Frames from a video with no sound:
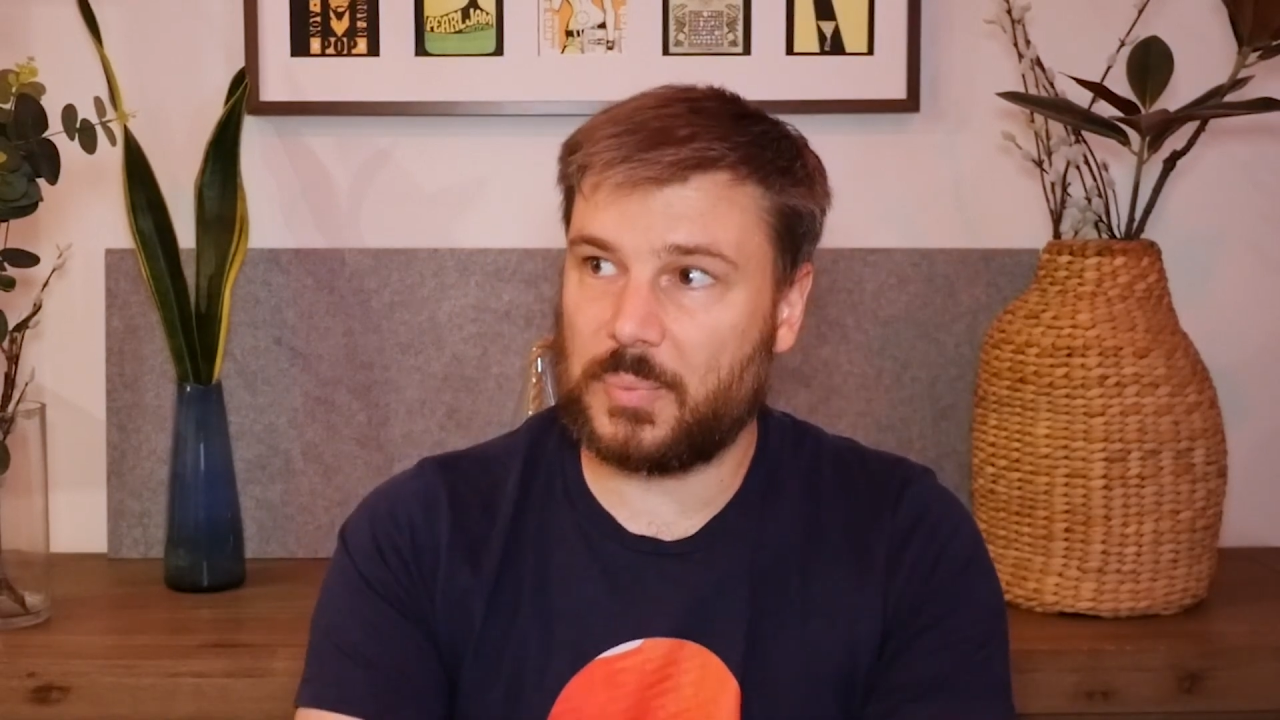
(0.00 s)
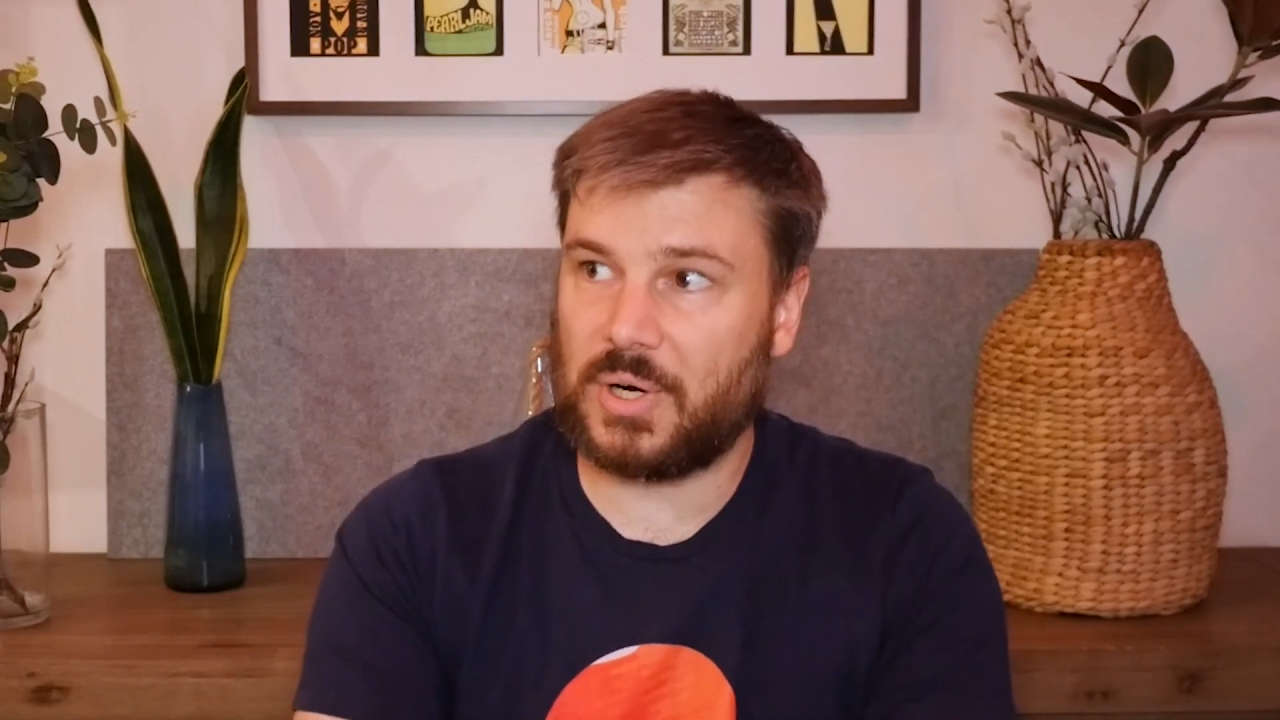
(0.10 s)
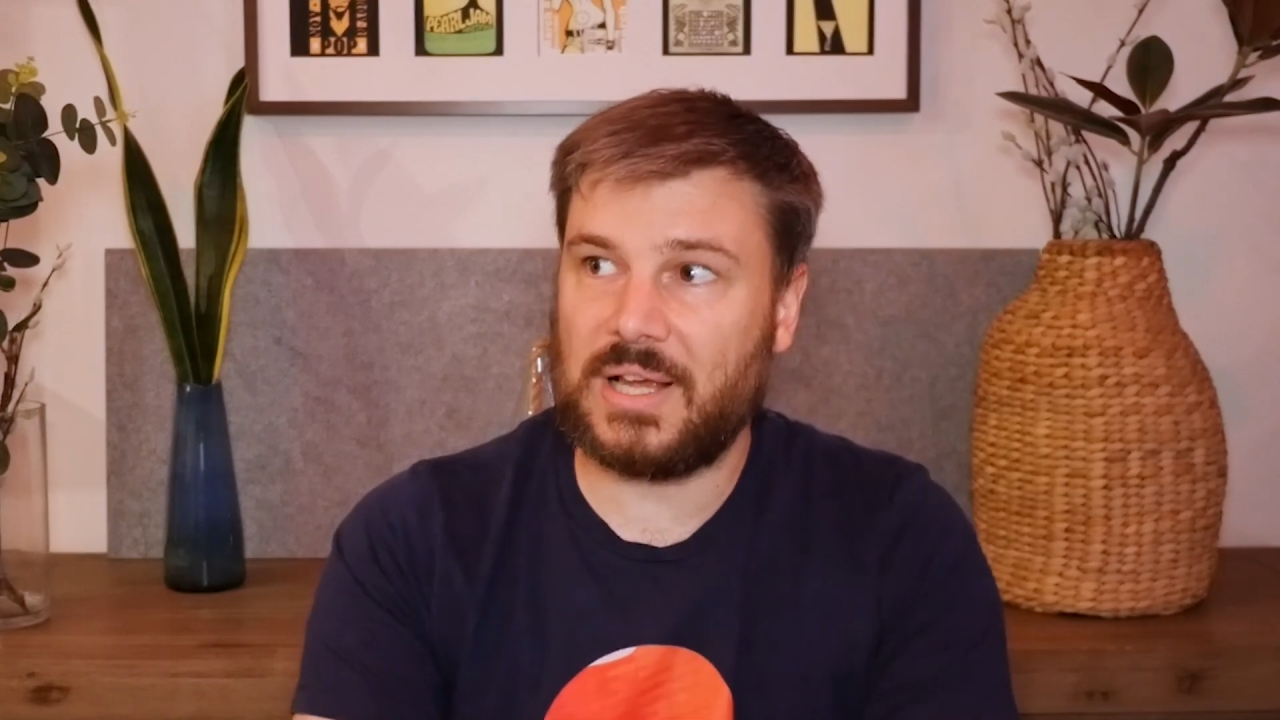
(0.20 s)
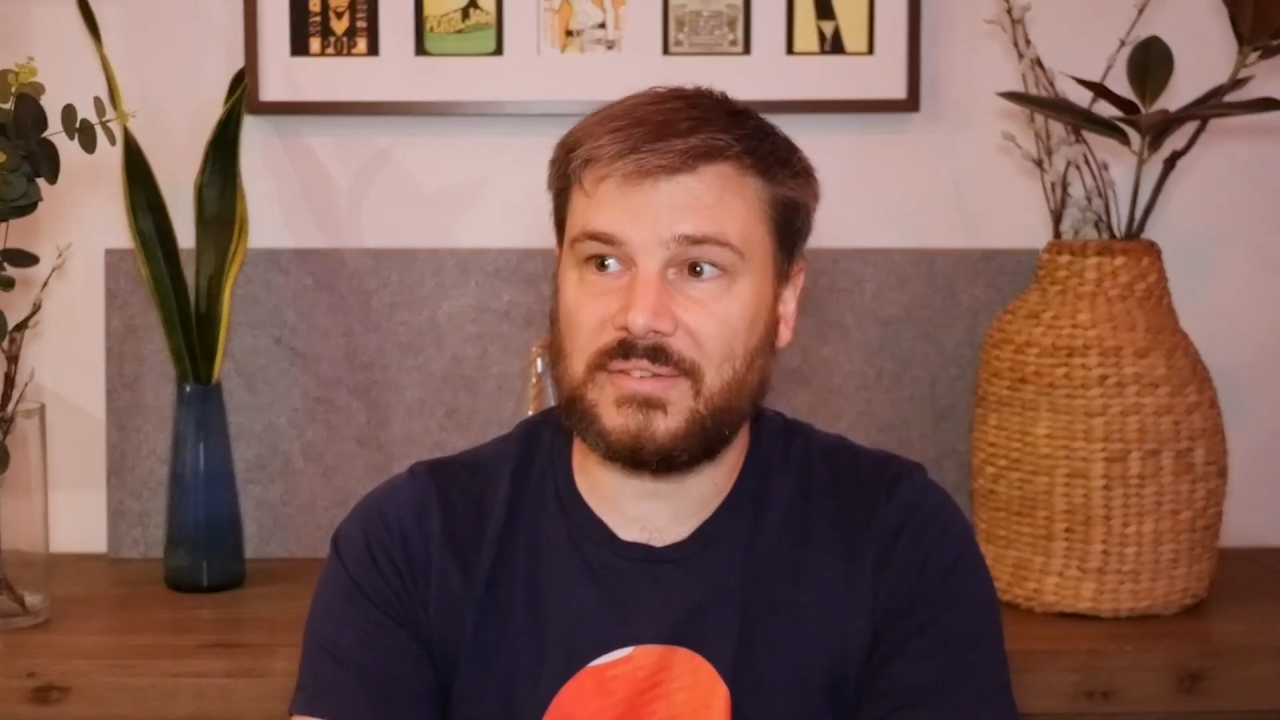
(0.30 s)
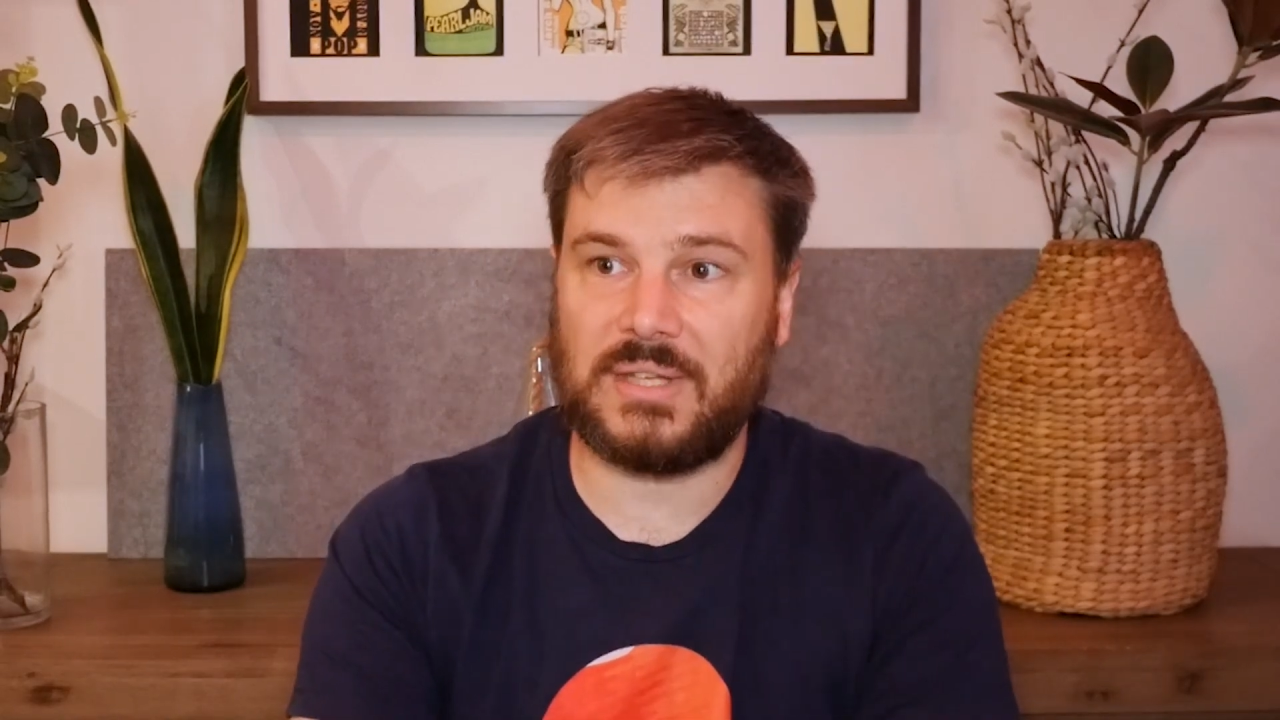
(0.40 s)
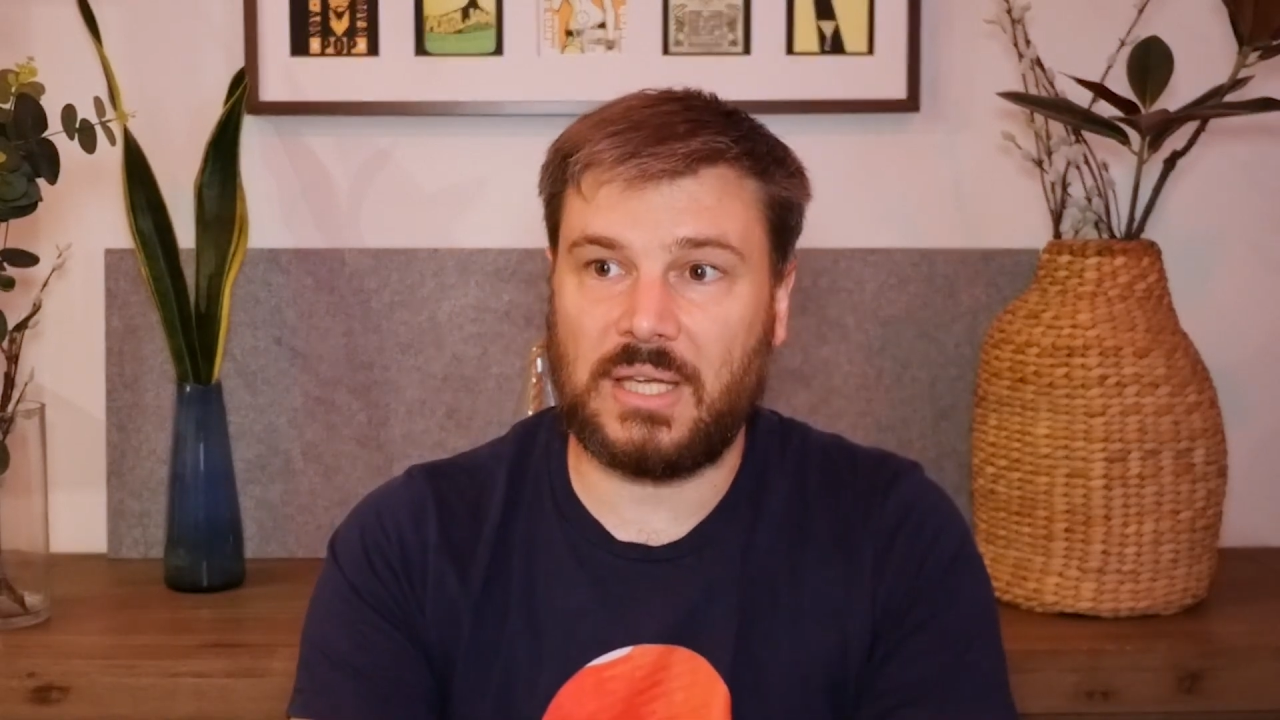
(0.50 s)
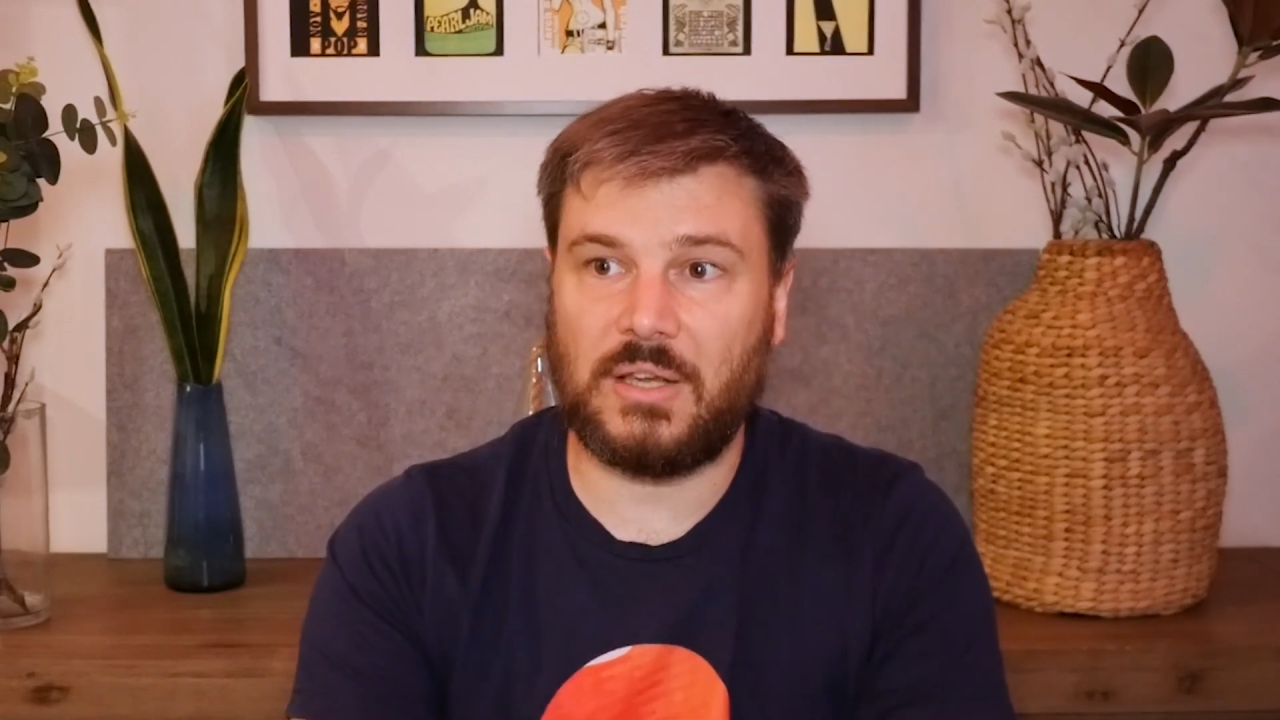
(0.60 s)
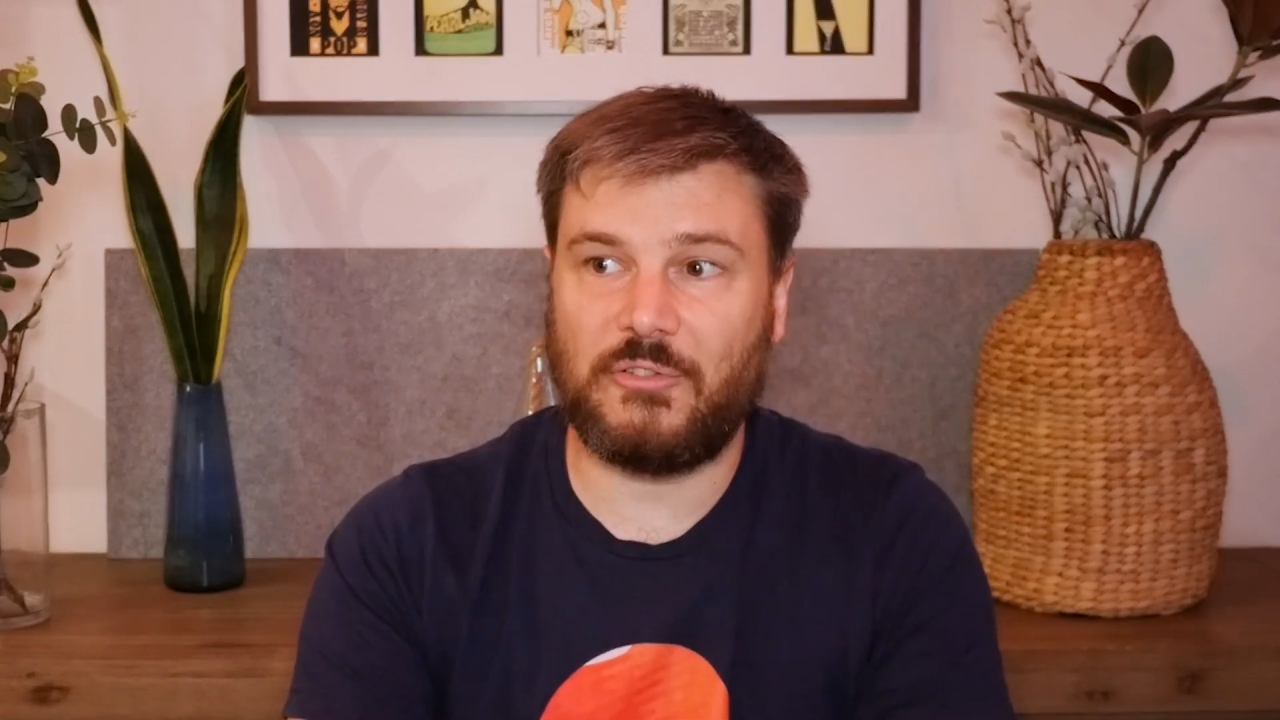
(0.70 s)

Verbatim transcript: pricing